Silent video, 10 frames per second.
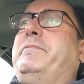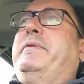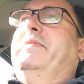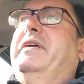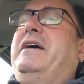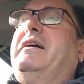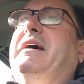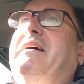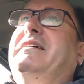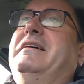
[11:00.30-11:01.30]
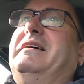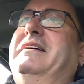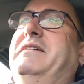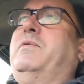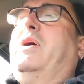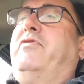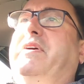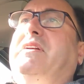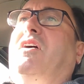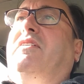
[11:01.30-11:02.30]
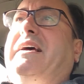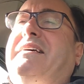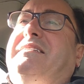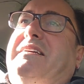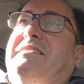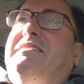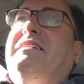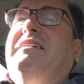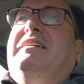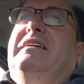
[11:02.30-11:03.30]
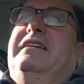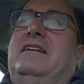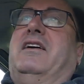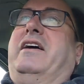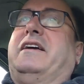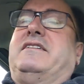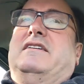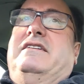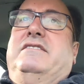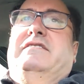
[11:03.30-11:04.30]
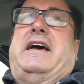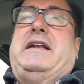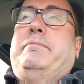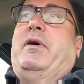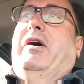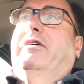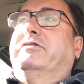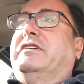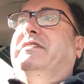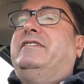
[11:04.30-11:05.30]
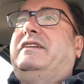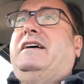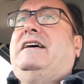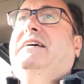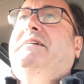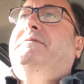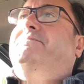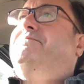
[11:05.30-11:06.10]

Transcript: keeping their uh, wealth in hard assets like uh, stately piles and uh,